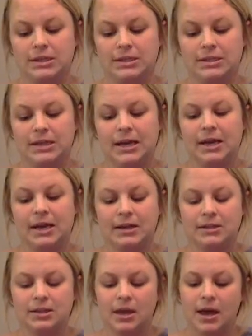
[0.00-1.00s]
can see it,
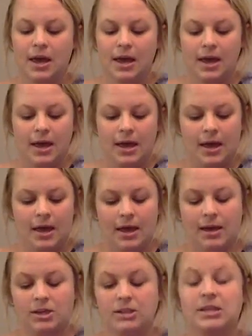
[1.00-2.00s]
because
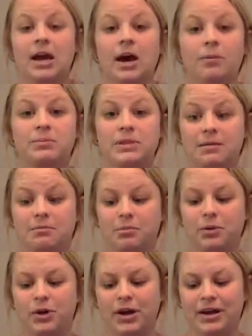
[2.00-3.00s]
it just helps them
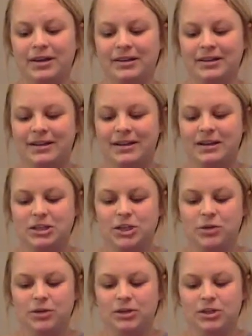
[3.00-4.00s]
put
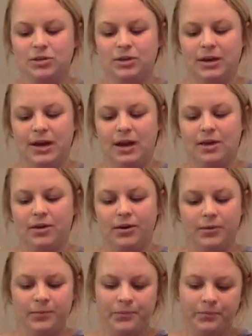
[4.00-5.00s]
2 and 2
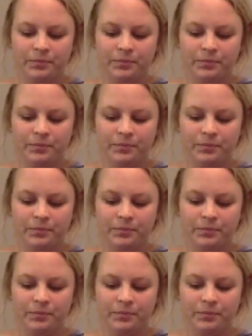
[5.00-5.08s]
together.